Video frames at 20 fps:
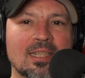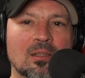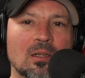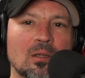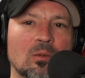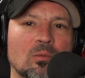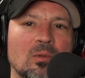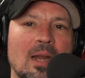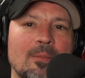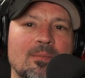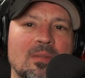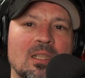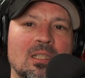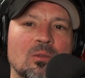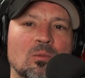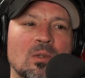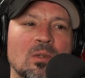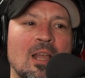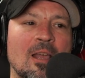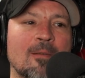That's going to wrap
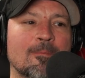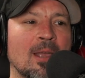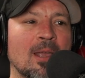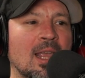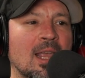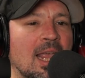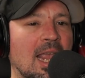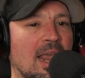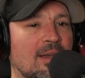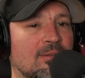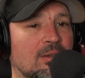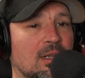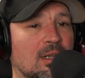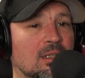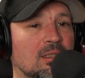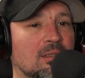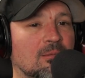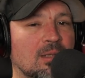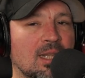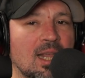this one up. Have an
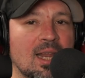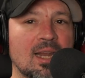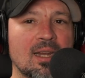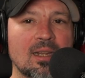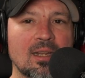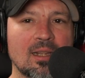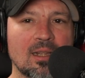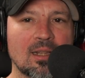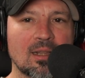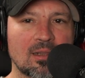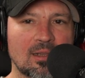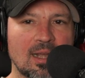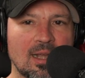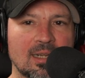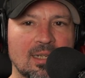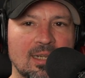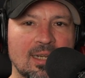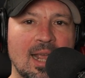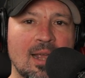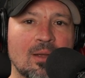awesome day.
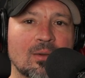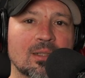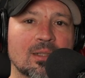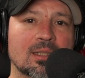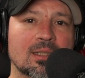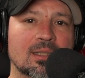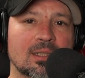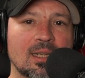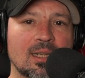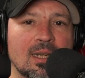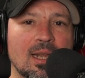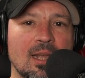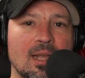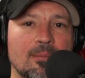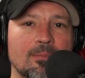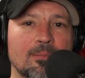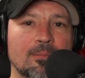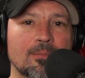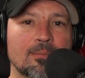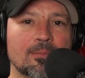Lightning out. See ya.